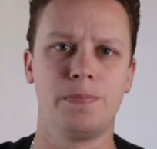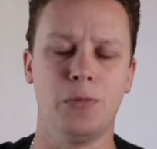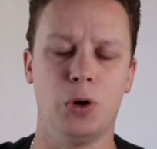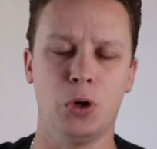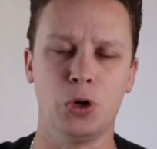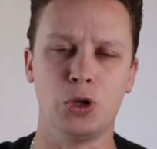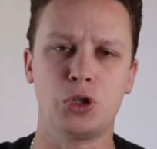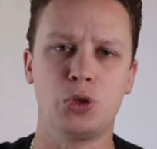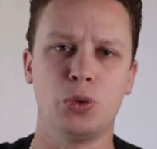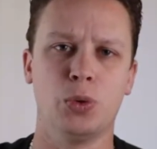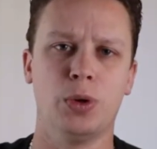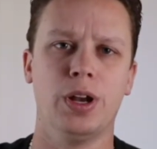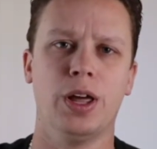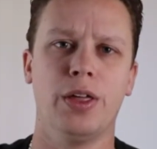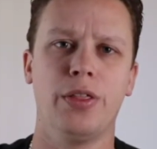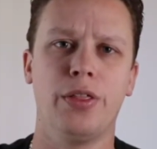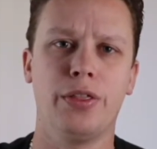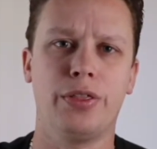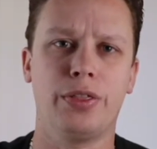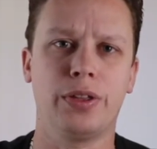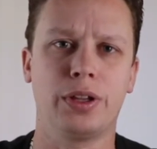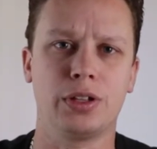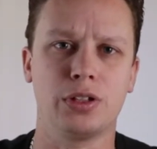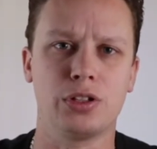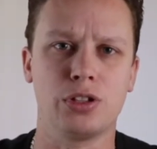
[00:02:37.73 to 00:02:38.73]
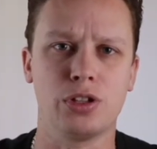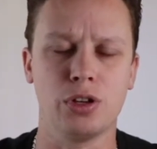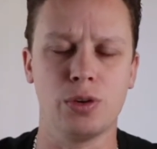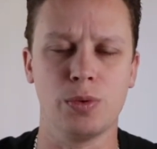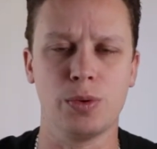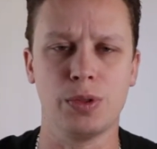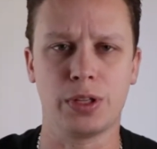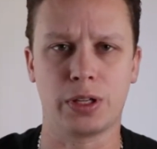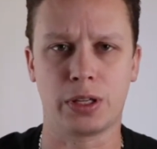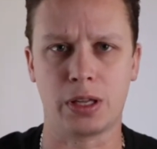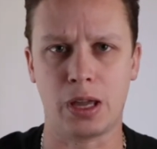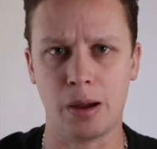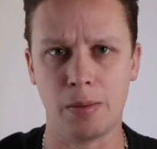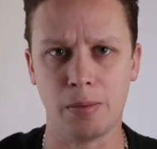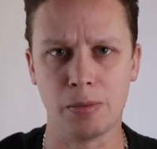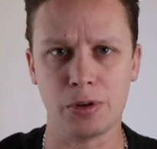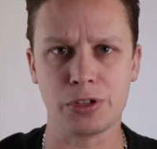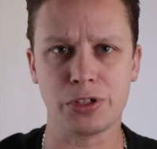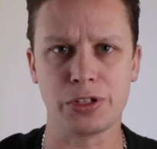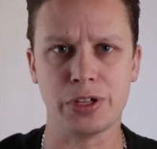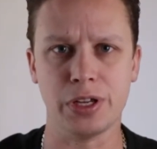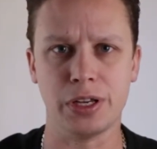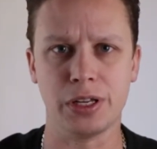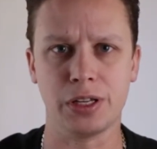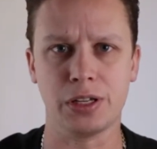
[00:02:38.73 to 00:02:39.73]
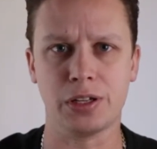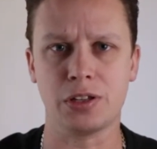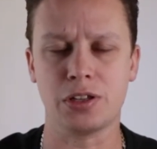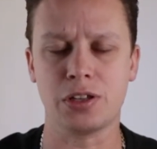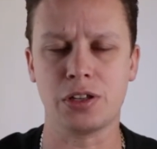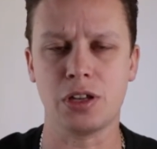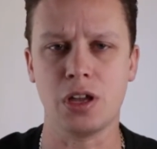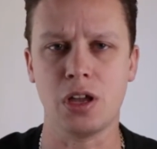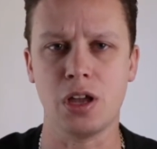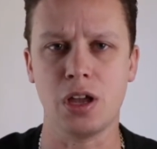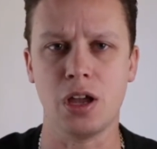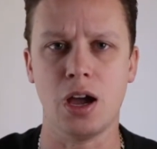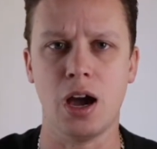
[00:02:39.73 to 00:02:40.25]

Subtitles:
Also another thing too with the camera settings,